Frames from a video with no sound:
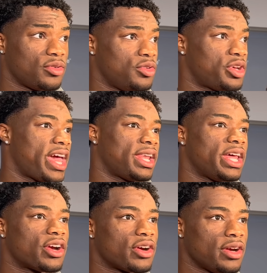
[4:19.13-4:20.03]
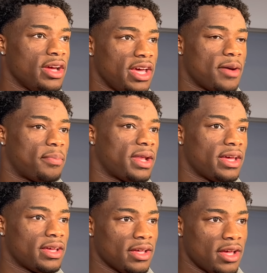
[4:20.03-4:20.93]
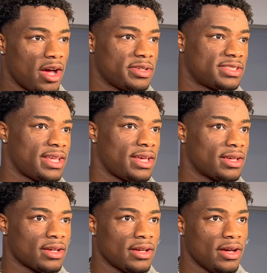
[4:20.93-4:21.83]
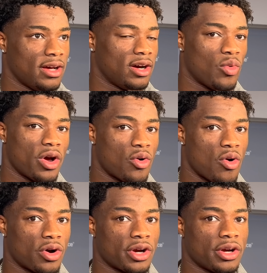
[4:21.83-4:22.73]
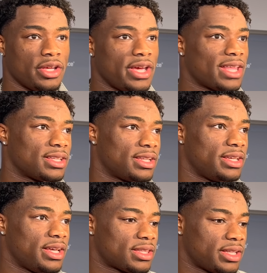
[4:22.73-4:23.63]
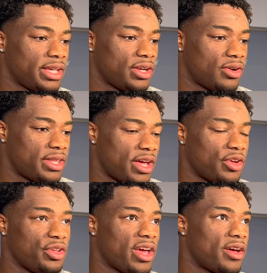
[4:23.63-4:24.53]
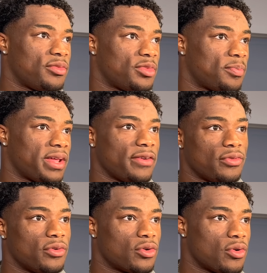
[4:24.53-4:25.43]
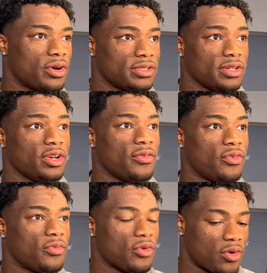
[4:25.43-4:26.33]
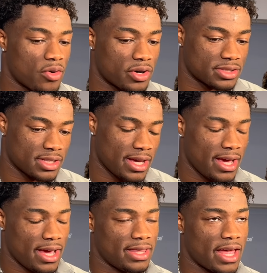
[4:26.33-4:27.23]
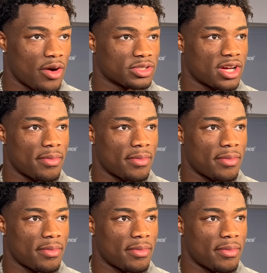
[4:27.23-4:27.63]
We can't linger in a play, a mistake. One quarter, you have to lean on that. You have to play full quarter, you know, full 4 quarters, and that was our